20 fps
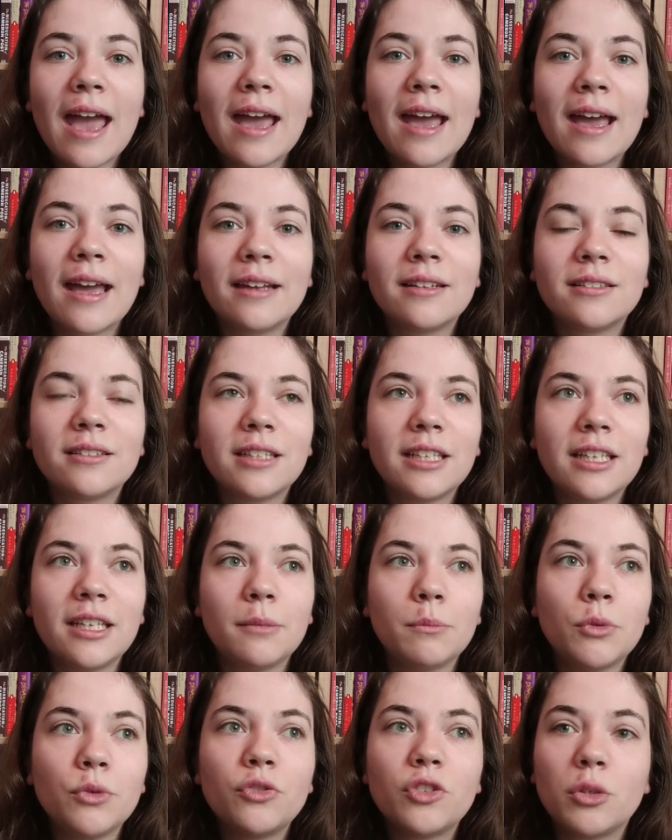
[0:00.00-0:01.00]
and
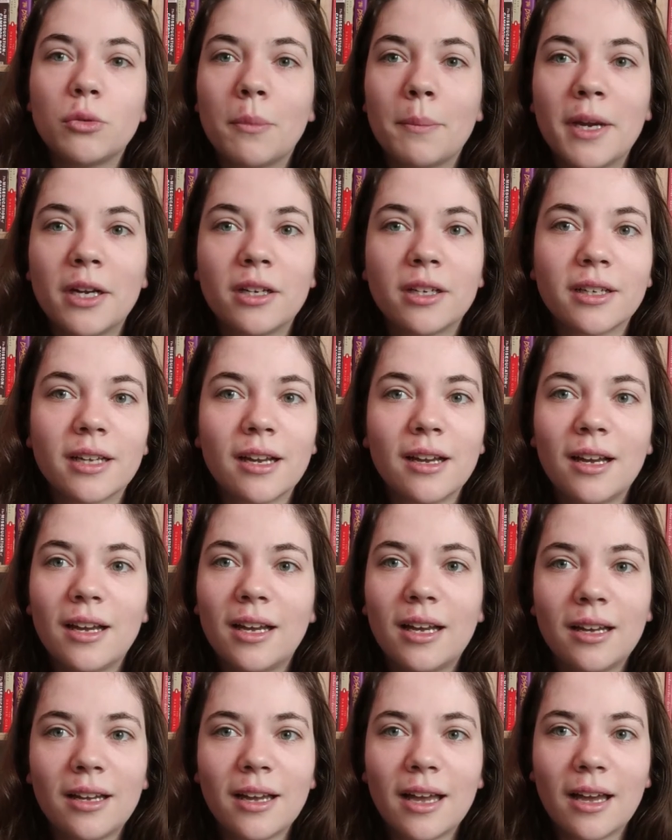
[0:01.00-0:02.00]
he moved to
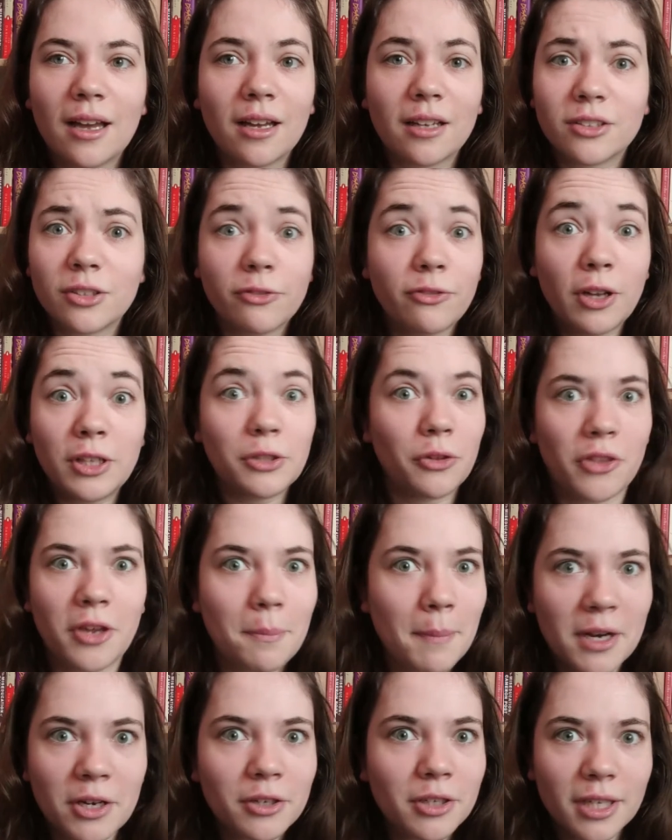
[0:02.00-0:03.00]
America to follow the
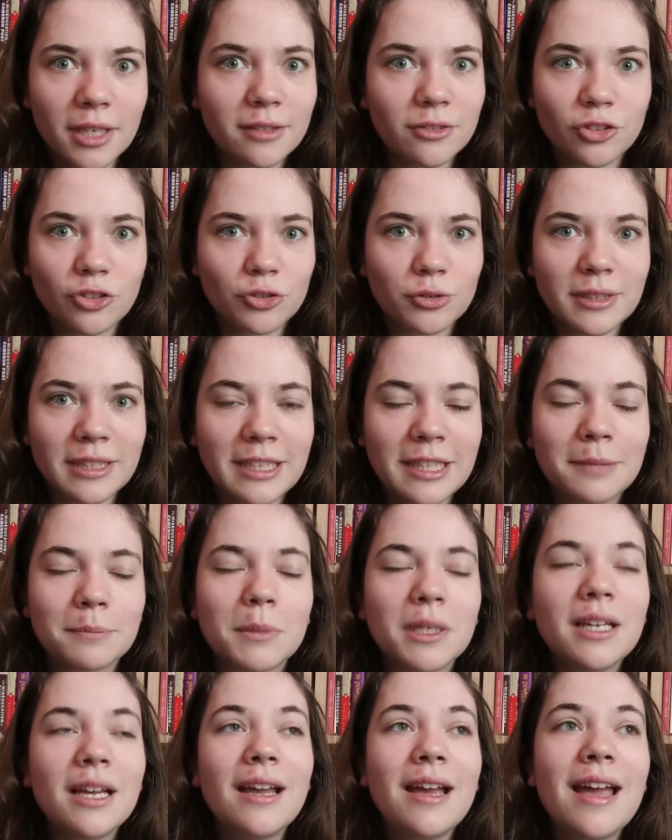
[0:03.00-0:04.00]
American
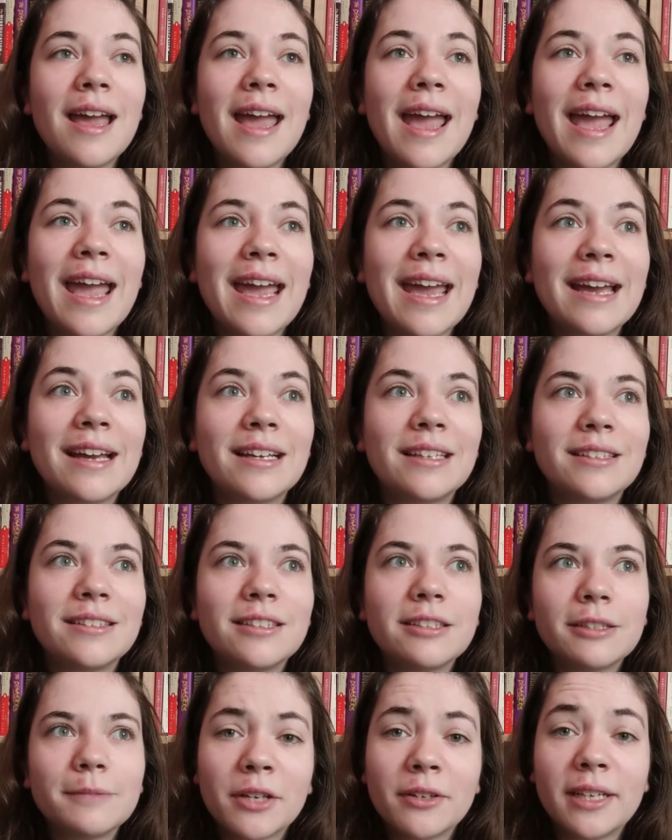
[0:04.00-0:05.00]
dream
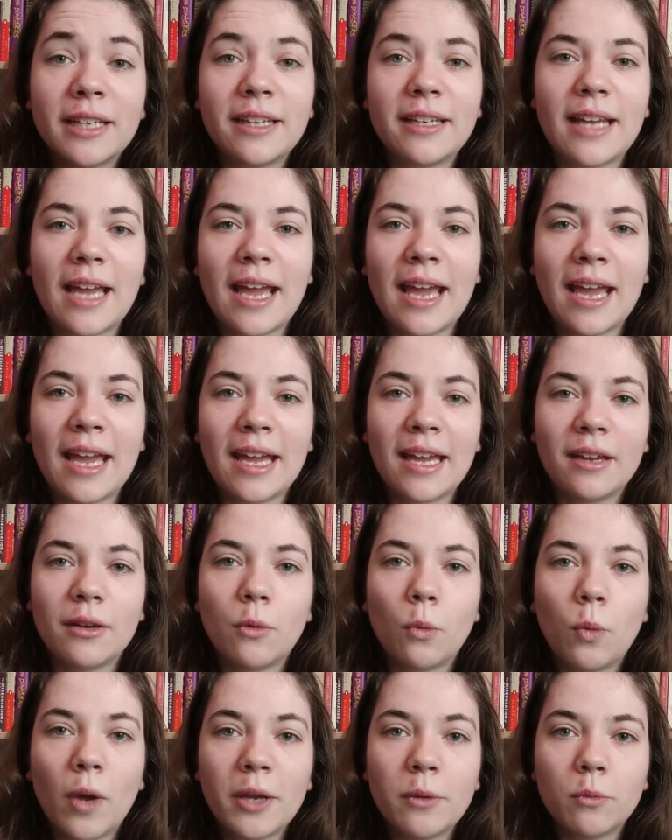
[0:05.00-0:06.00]
and married a
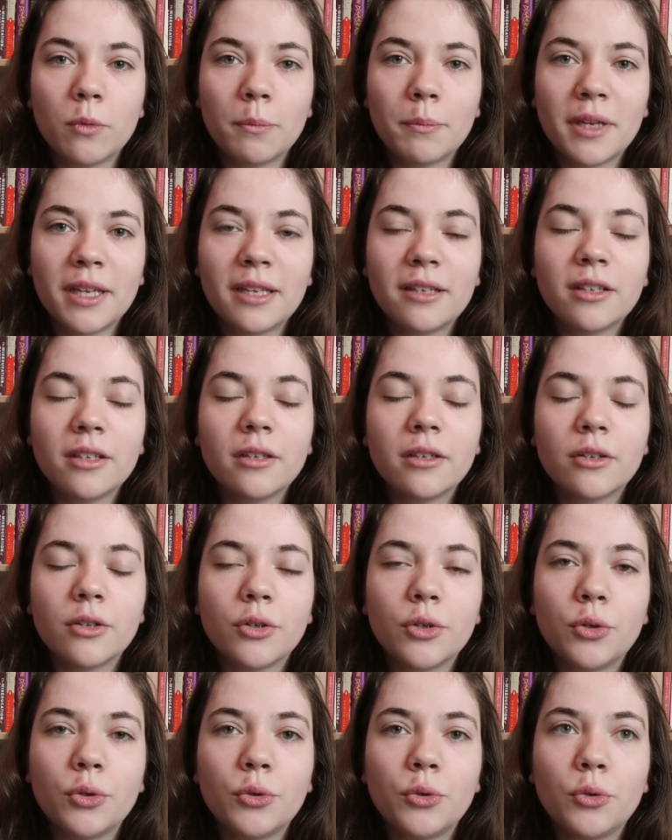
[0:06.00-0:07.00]
white woman
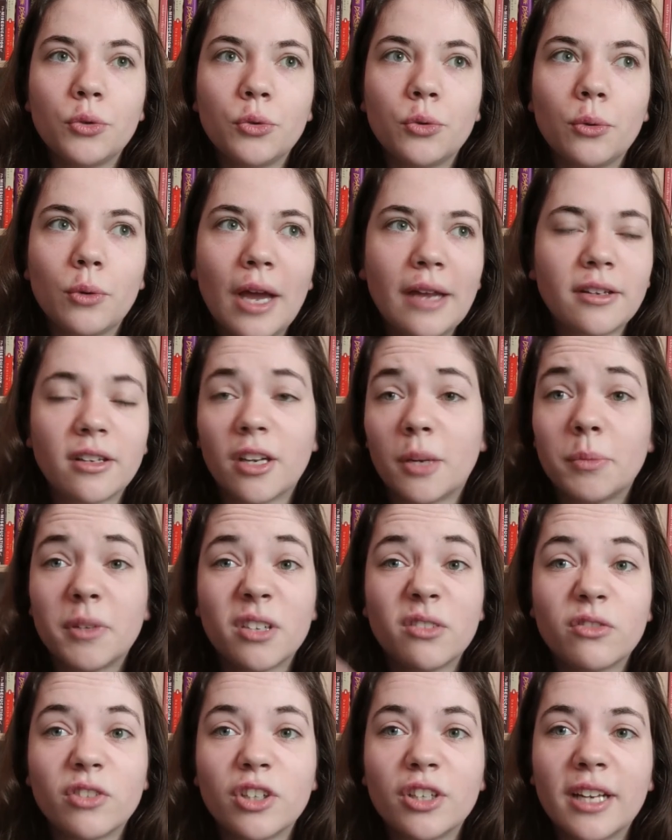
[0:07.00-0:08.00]
who ended up
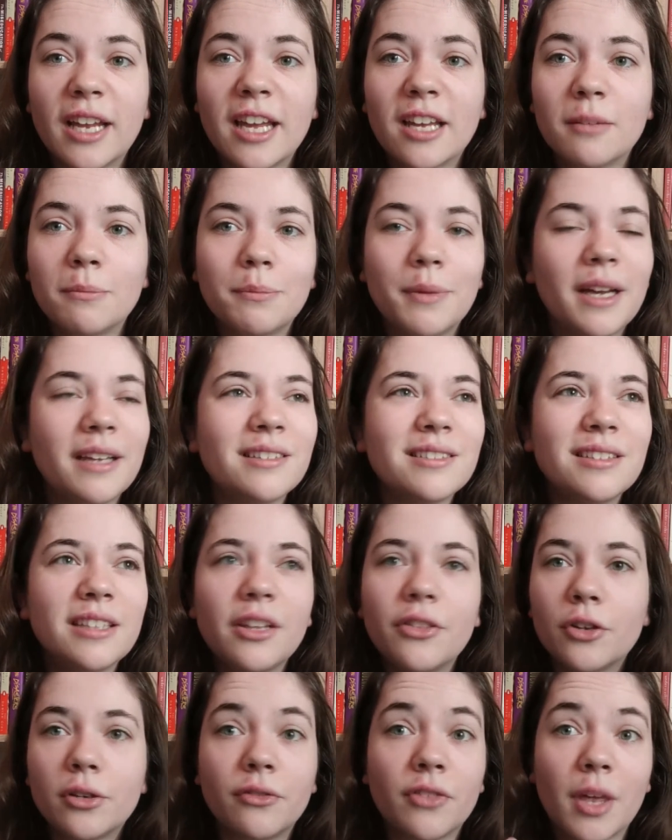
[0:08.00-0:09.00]
converting, but
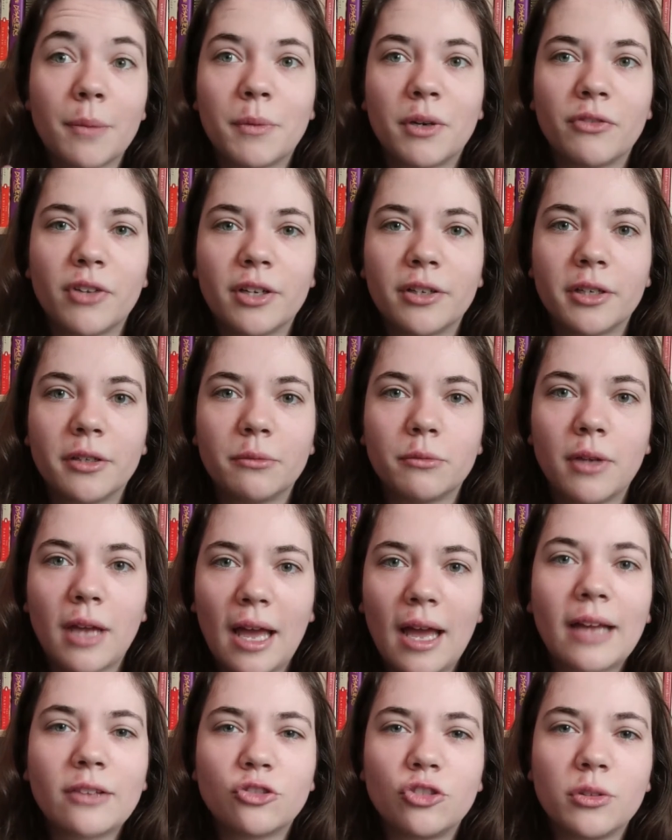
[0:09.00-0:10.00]
neither of them are very
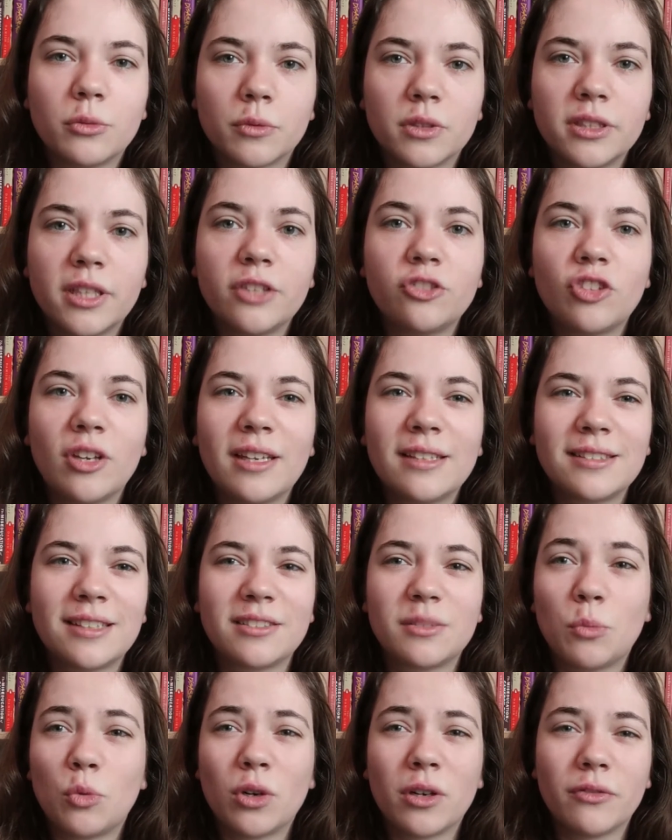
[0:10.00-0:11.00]
actually religious.
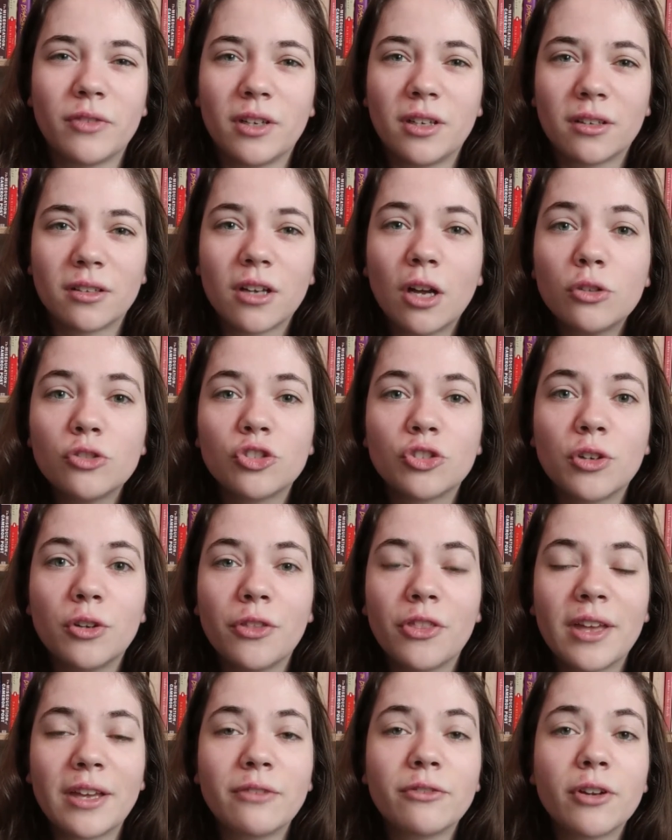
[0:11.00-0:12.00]
It's more of a
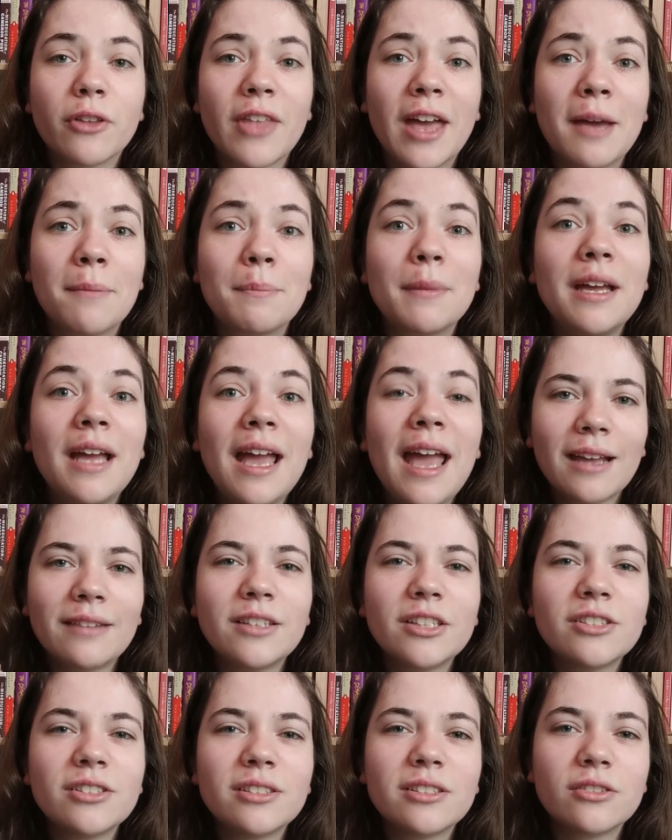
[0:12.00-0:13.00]
cultural thing for them.
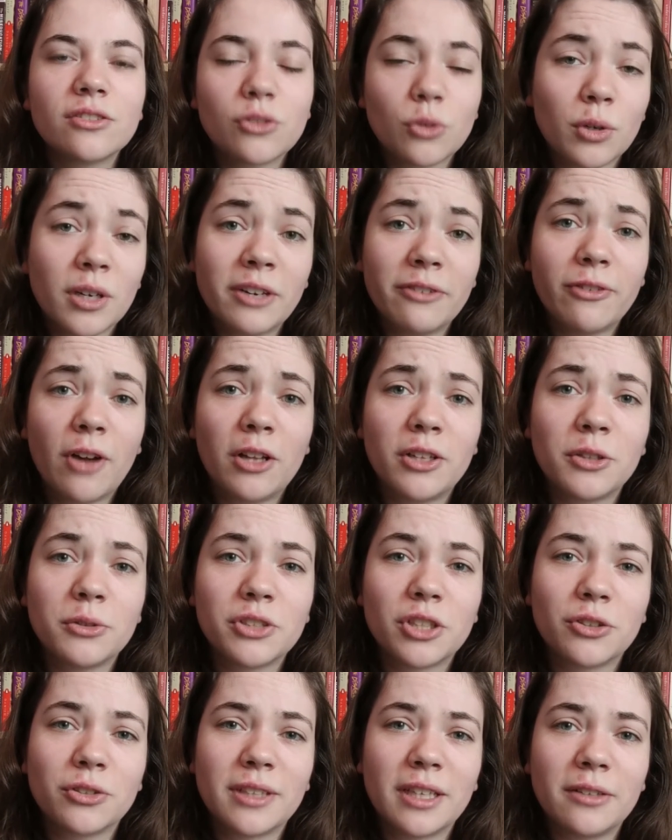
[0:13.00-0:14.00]
And this story
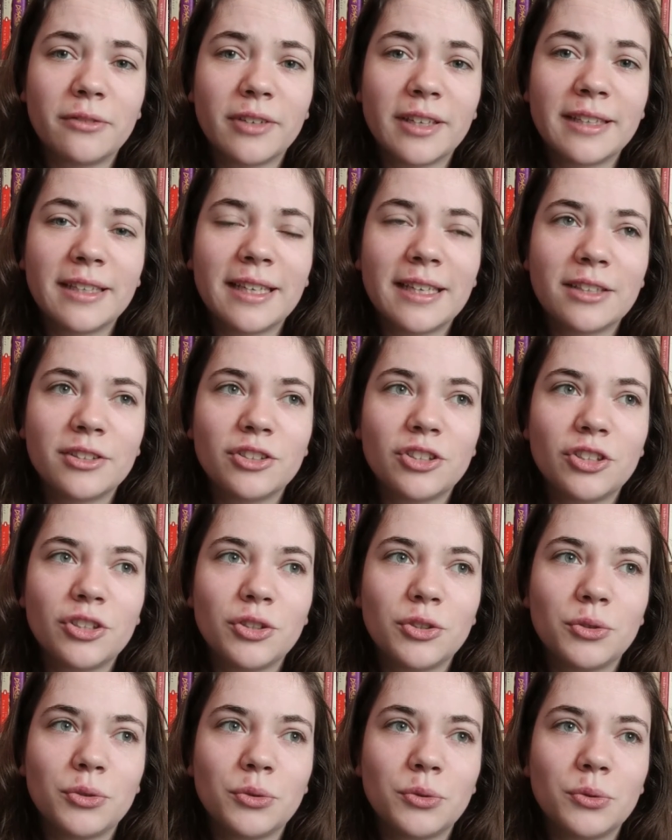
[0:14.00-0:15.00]
follows her delving
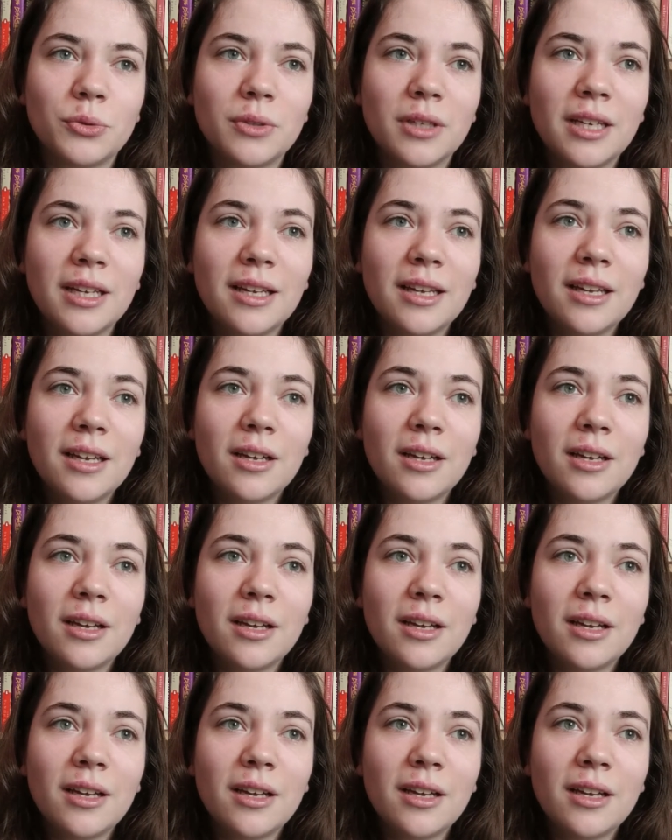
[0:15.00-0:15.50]
into